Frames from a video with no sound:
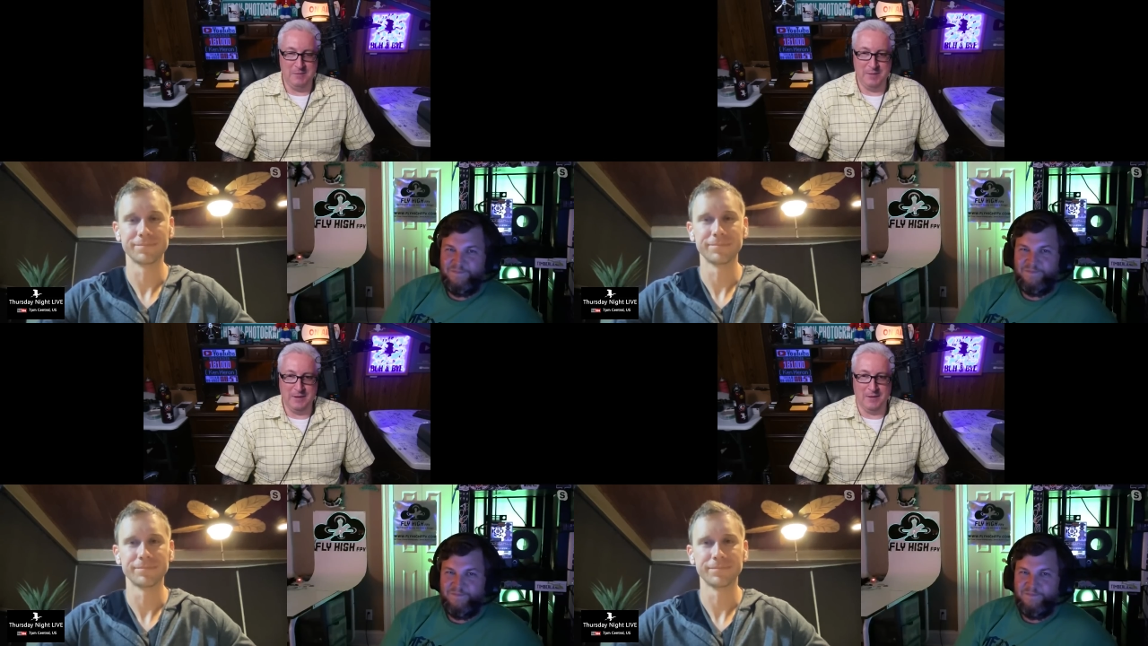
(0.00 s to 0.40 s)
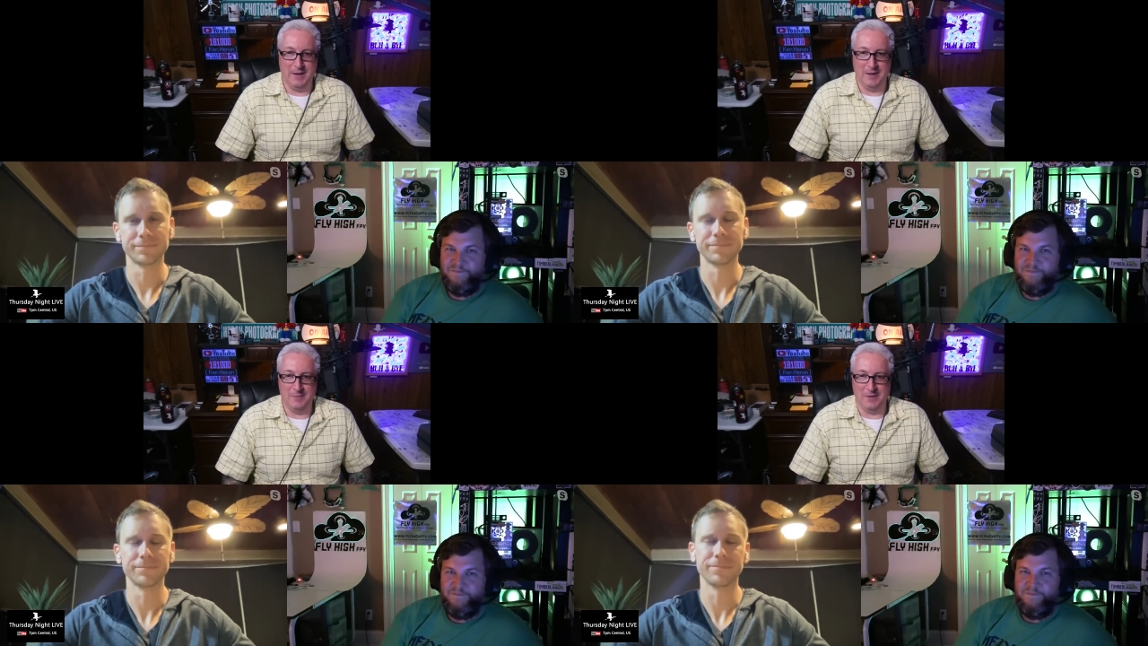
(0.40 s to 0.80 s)

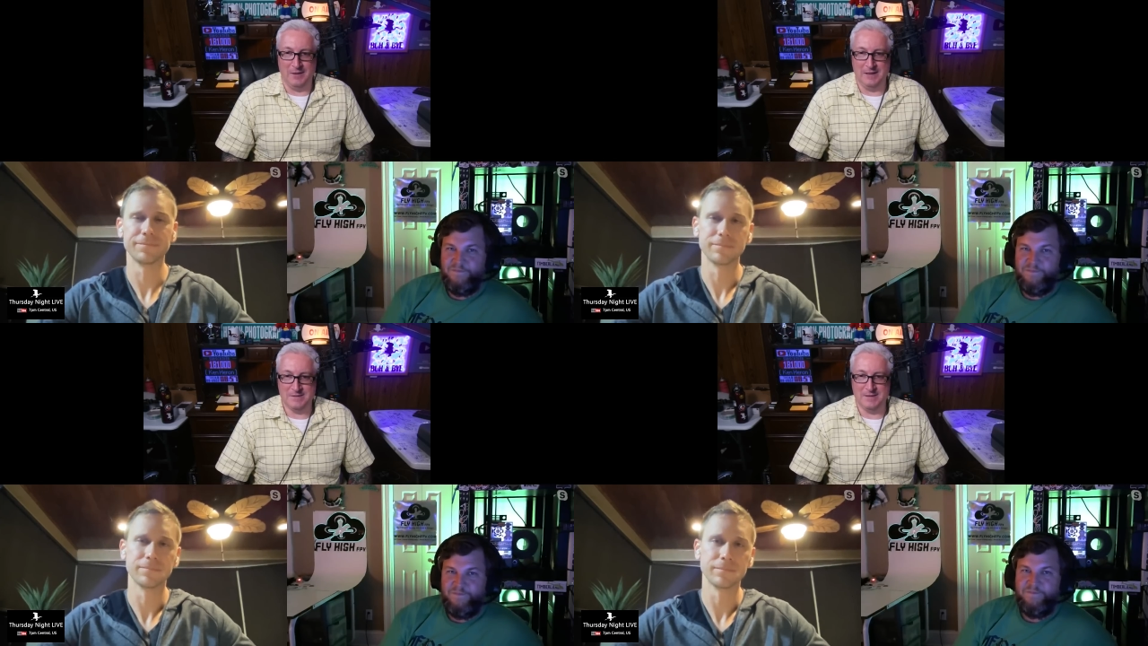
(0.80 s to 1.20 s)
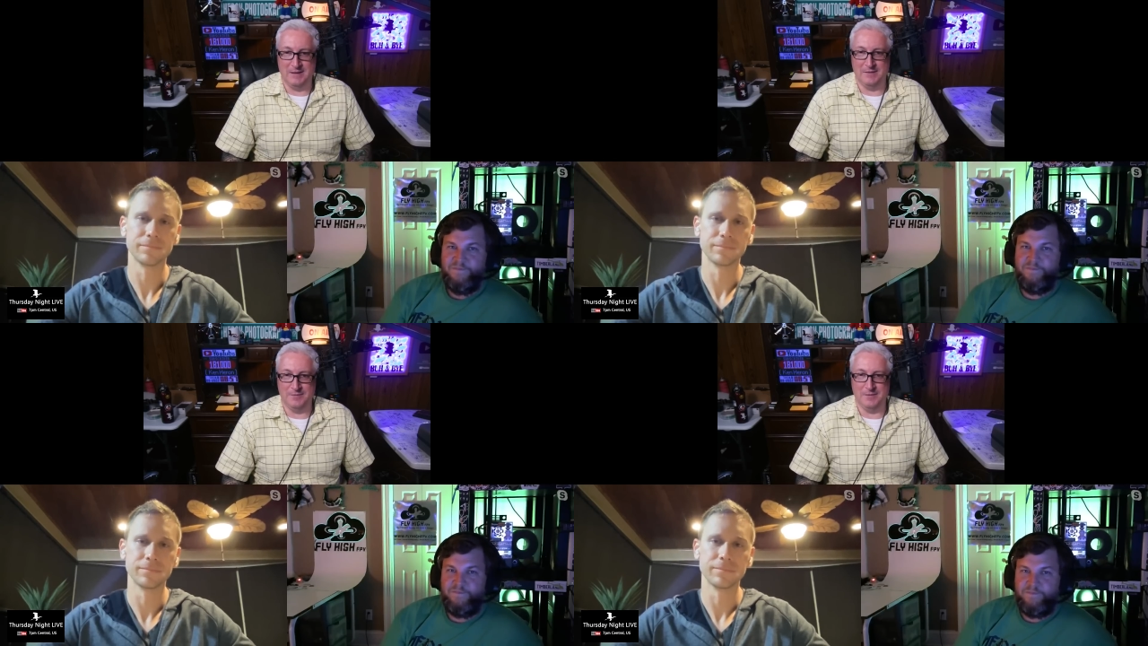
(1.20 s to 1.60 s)
Speaker 1: NPRM and all that
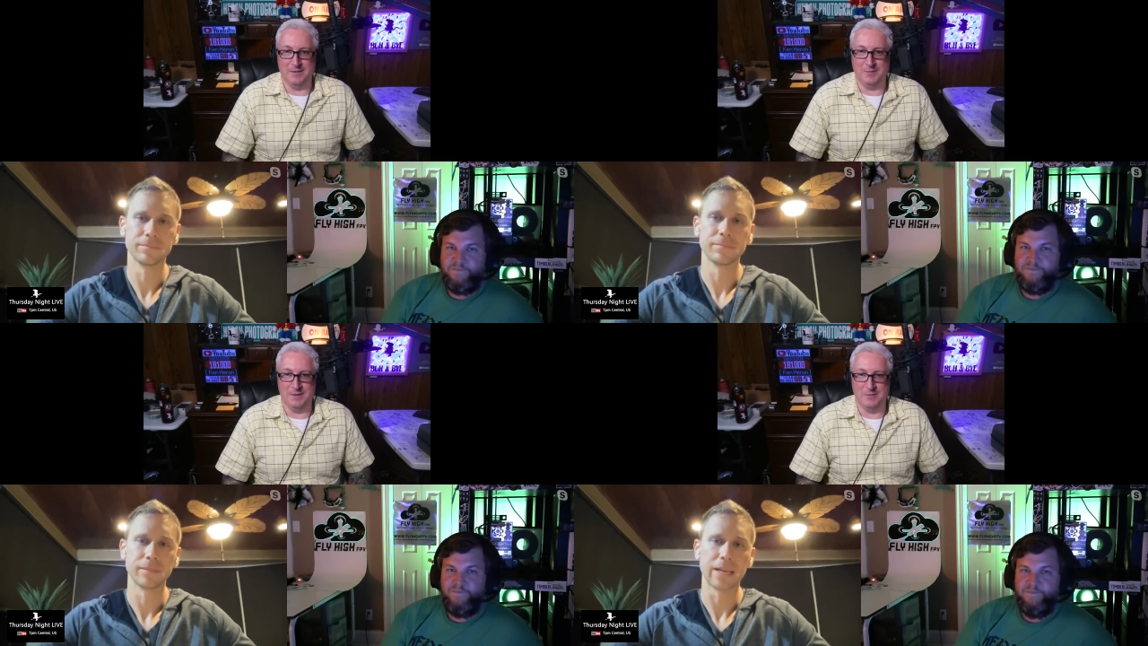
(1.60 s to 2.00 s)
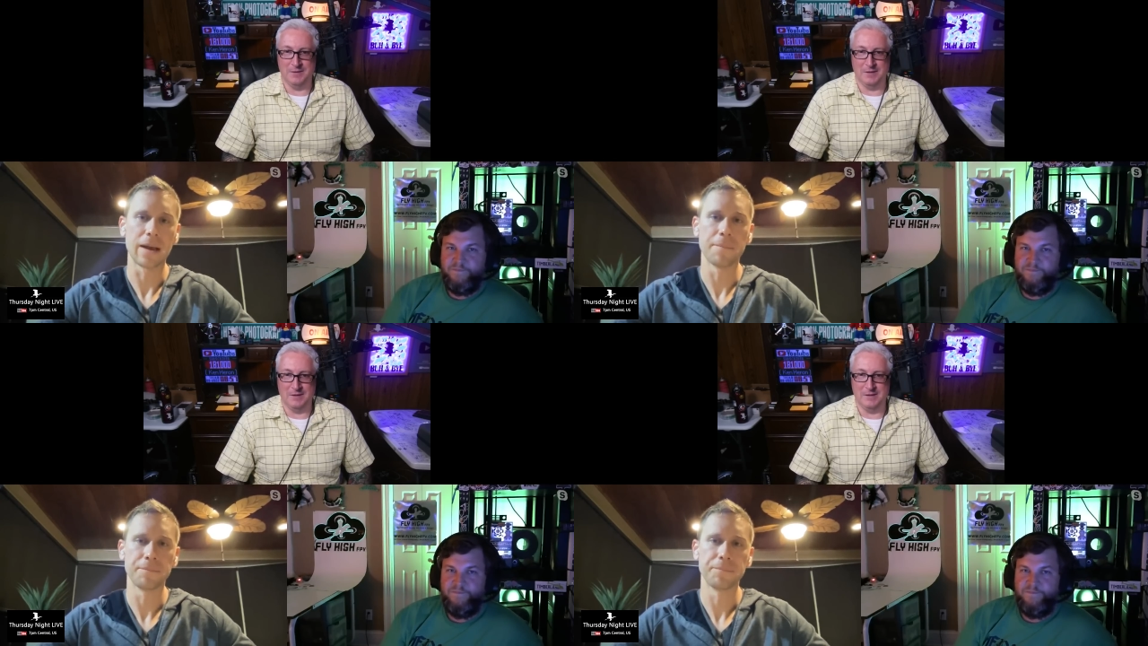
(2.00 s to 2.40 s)
stuff uh, with
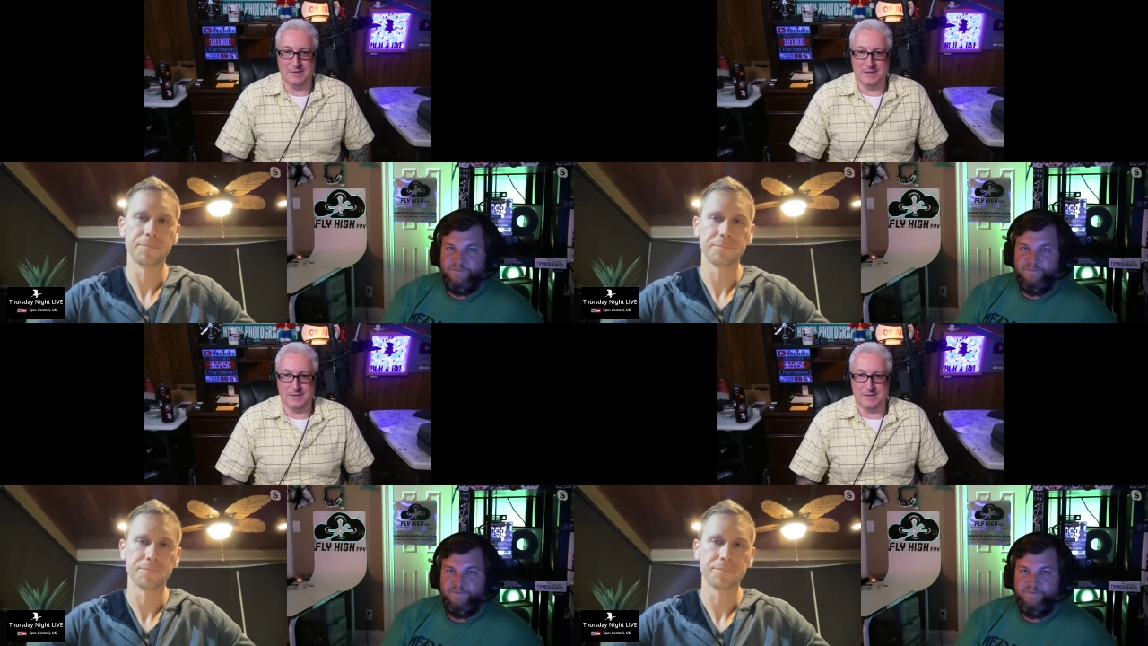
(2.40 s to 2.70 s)
with all this?